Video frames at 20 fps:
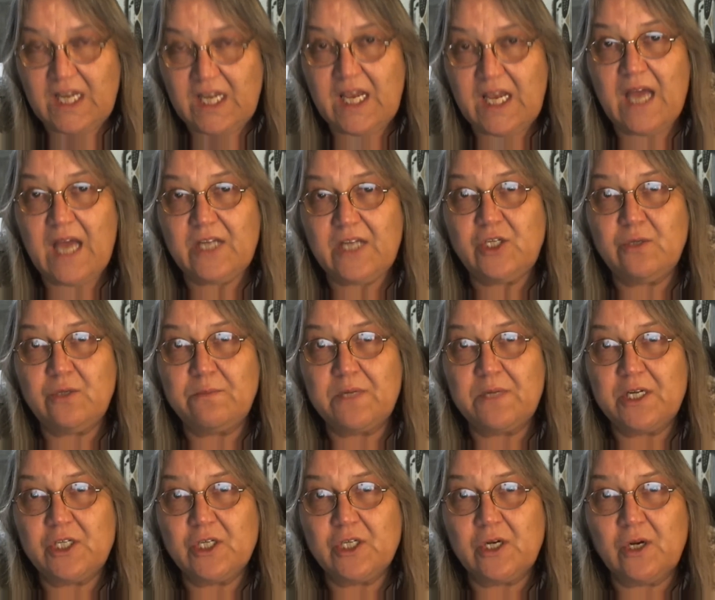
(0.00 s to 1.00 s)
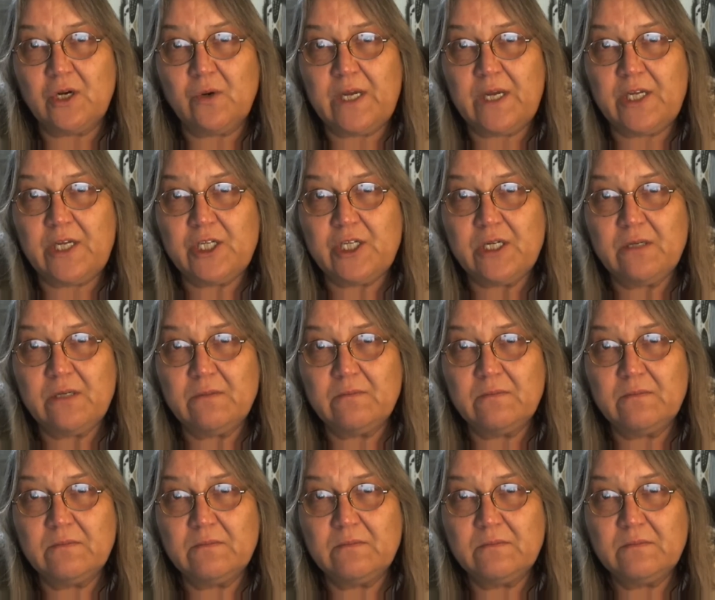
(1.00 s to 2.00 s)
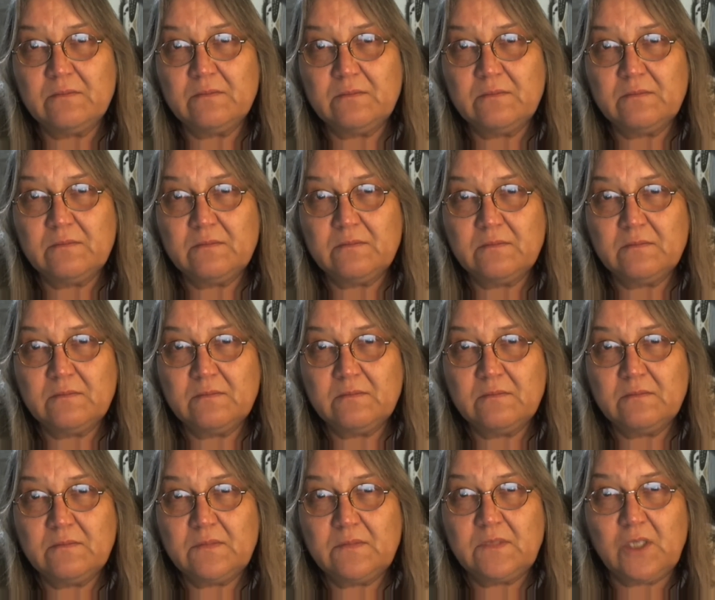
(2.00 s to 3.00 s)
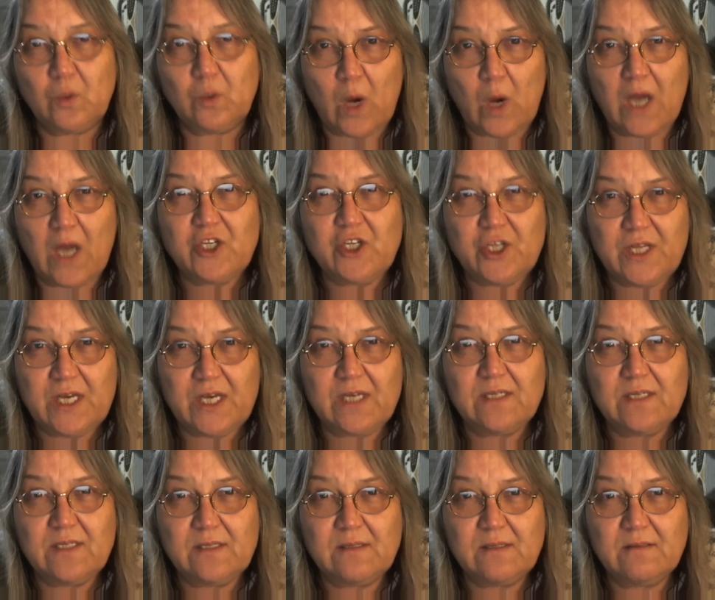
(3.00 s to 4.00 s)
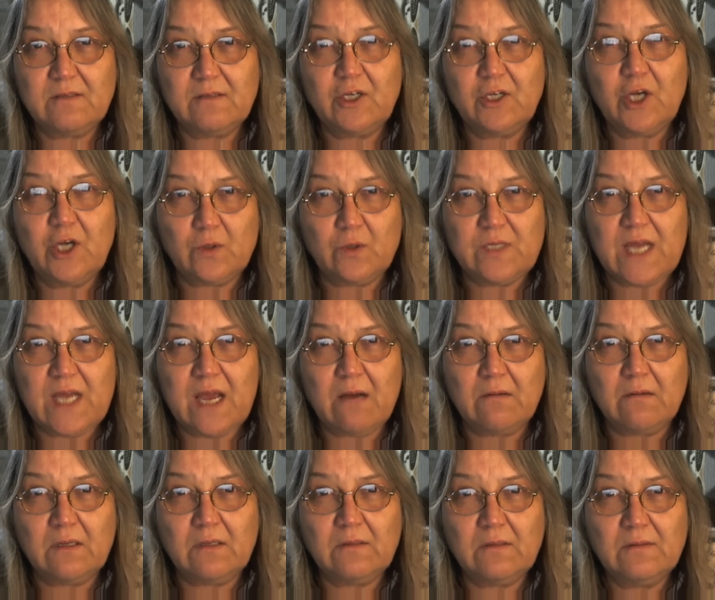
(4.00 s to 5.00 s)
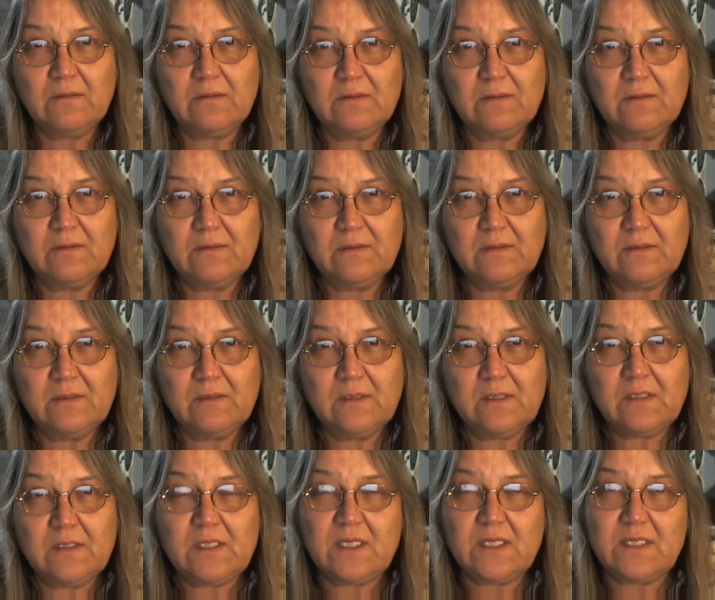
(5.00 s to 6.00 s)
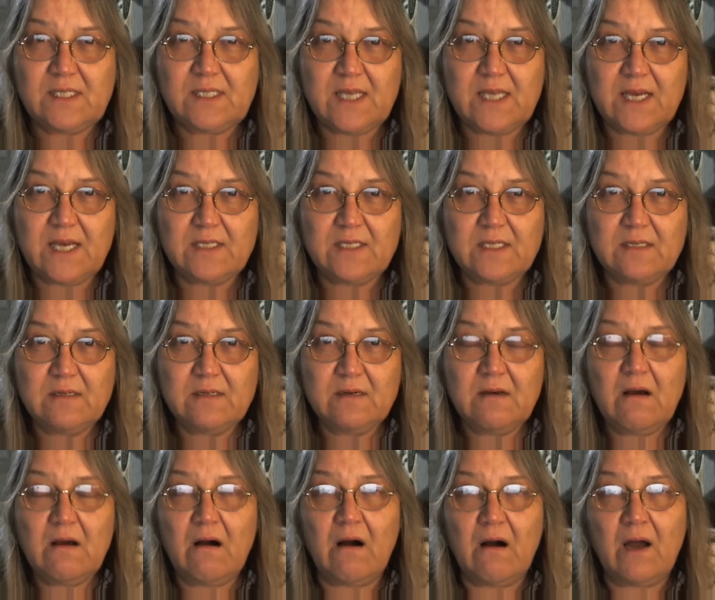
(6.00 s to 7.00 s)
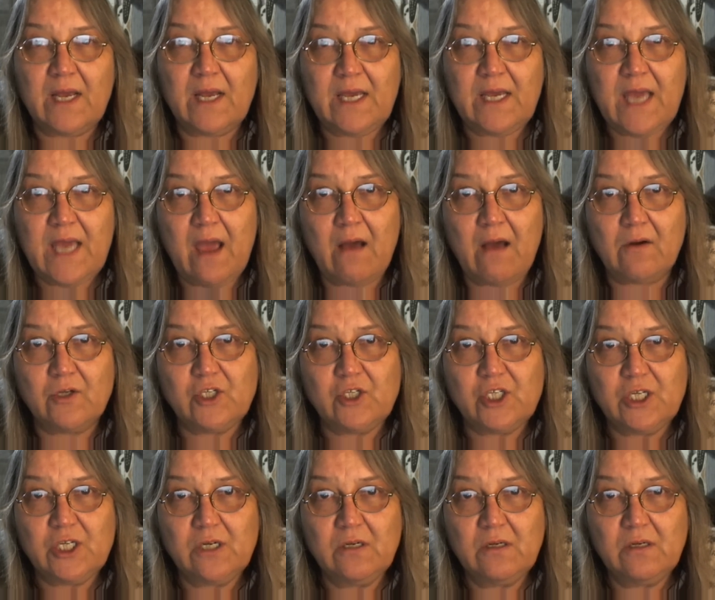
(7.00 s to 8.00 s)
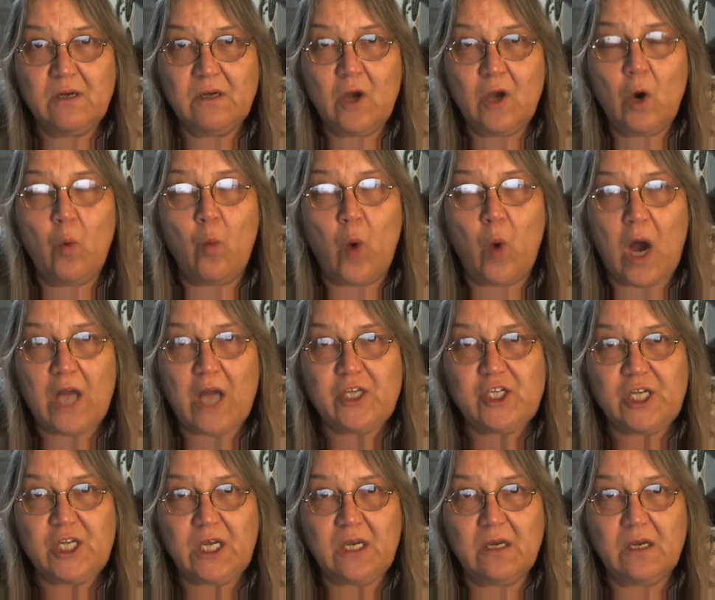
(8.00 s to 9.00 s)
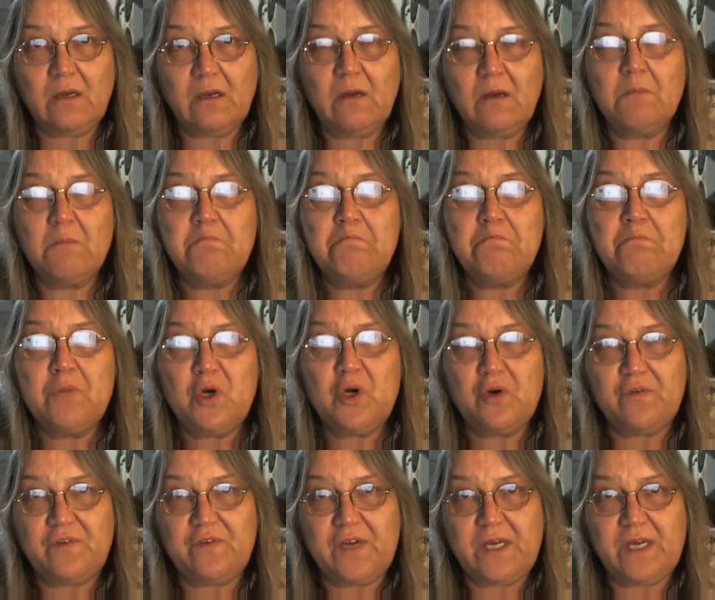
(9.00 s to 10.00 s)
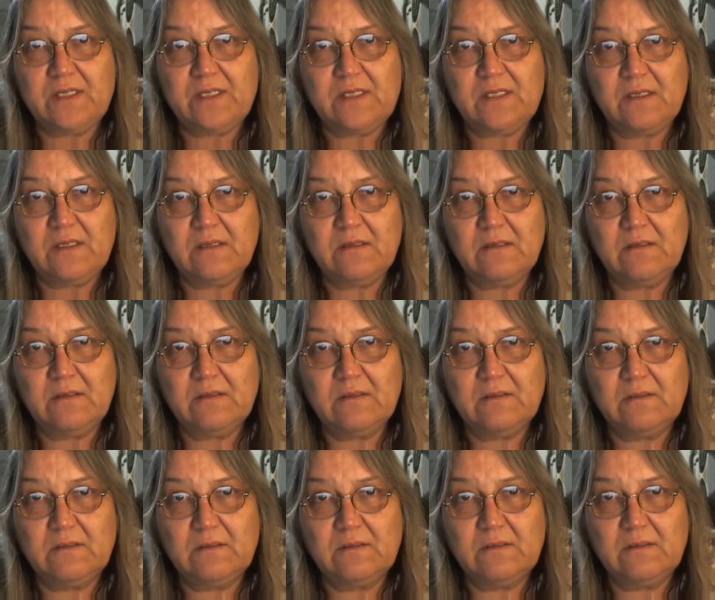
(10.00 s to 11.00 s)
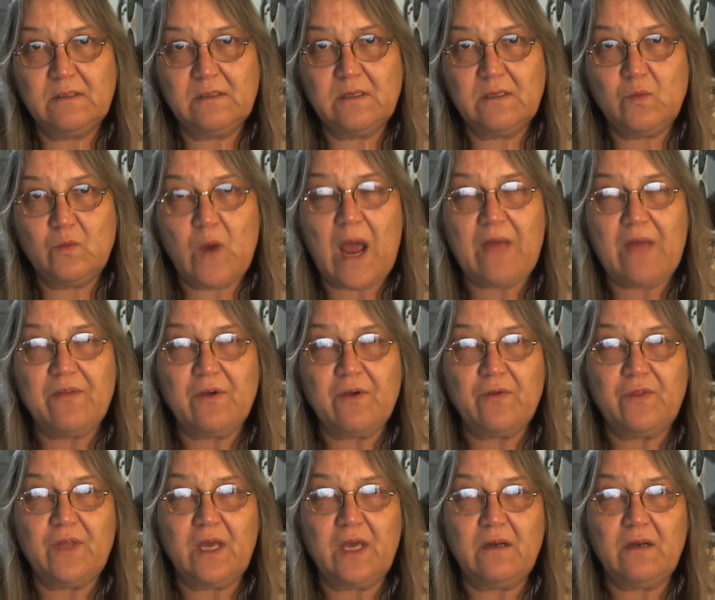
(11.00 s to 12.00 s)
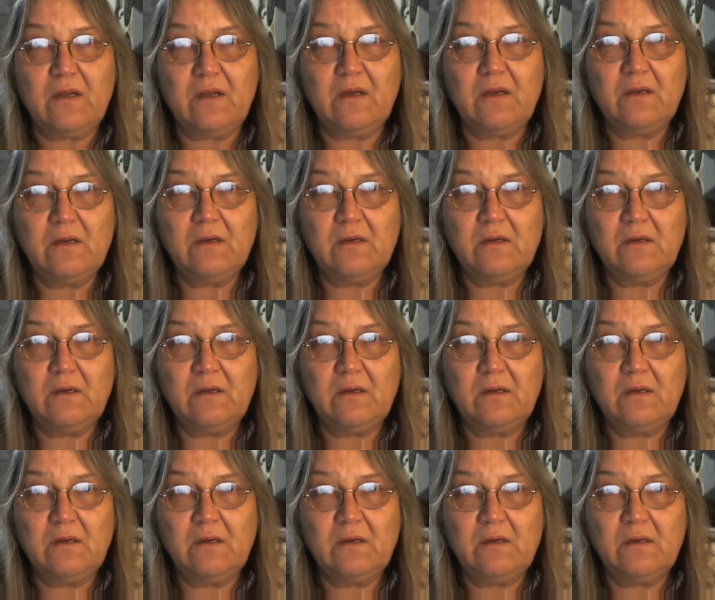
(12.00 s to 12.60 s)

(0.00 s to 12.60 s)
He had too much courage to watch this go down. To sit on a couch watching movies rather than